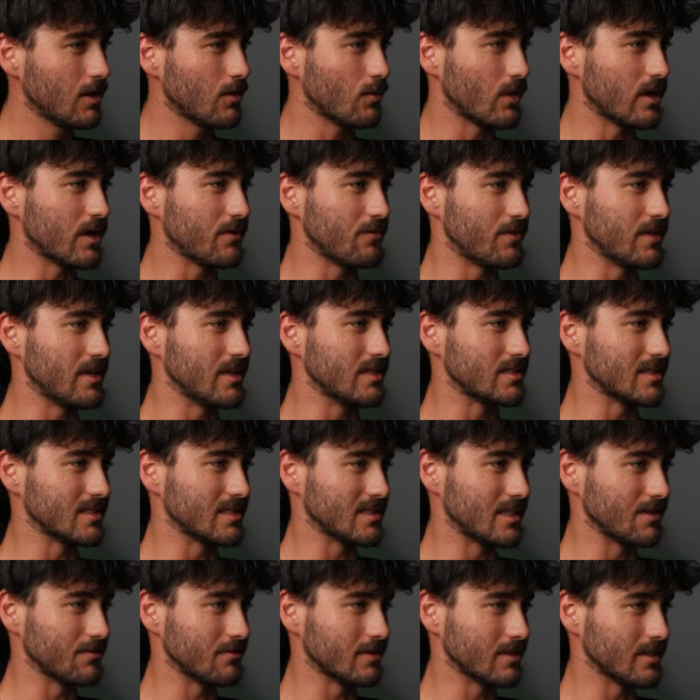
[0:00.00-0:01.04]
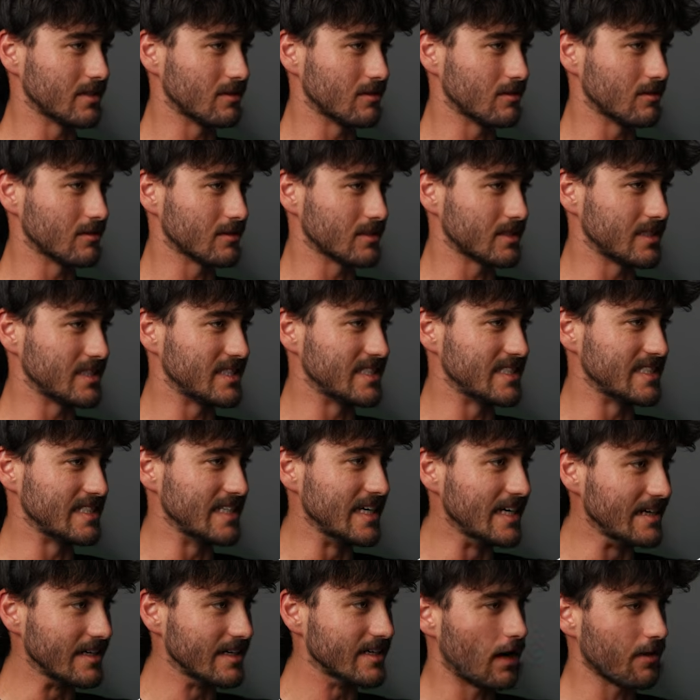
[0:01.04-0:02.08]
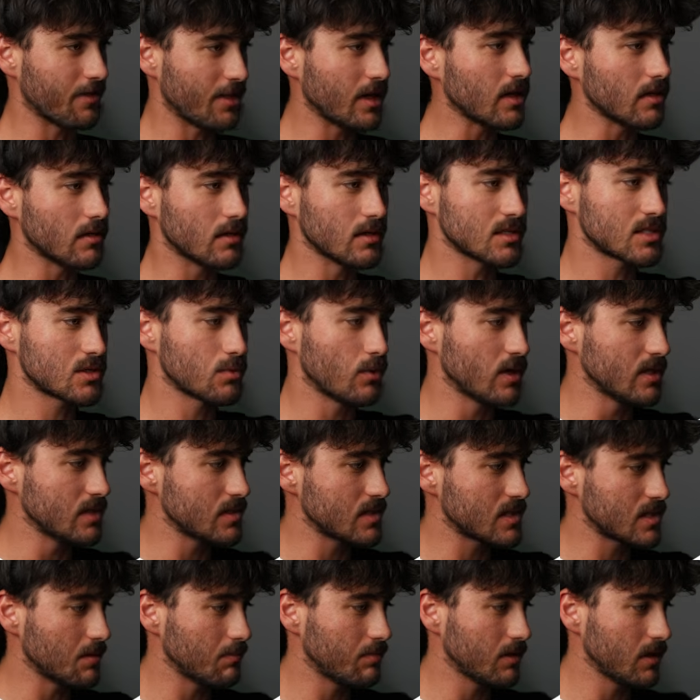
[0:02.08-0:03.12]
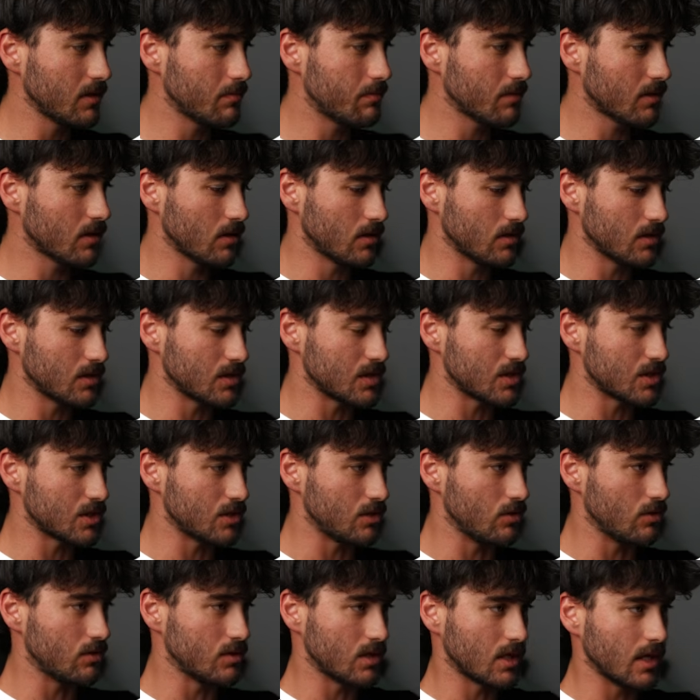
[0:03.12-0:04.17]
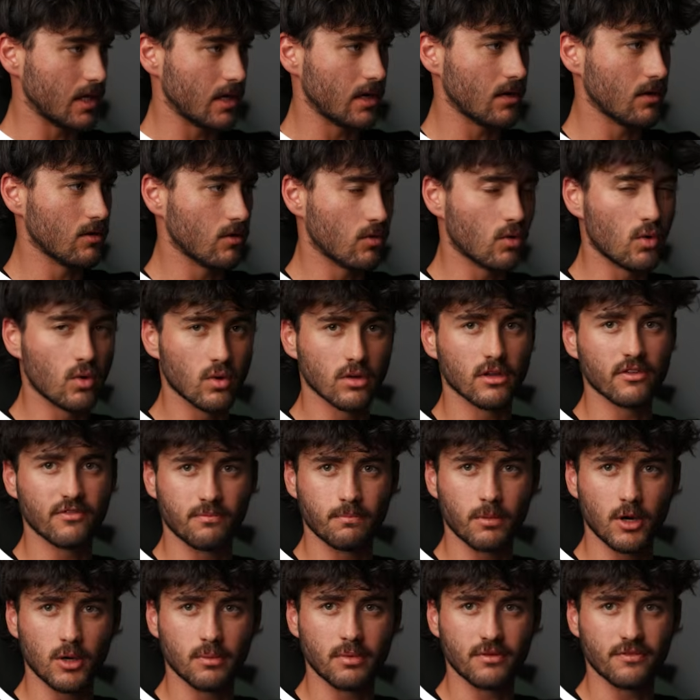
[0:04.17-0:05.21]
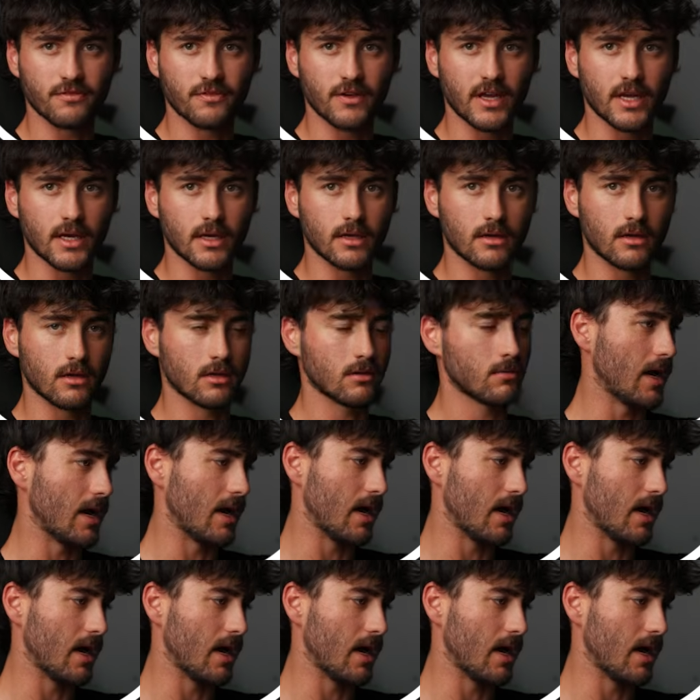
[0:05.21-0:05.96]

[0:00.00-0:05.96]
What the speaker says: one of these is definitely going to look sick. I think this one, simply because you get all of Boba Fett in it.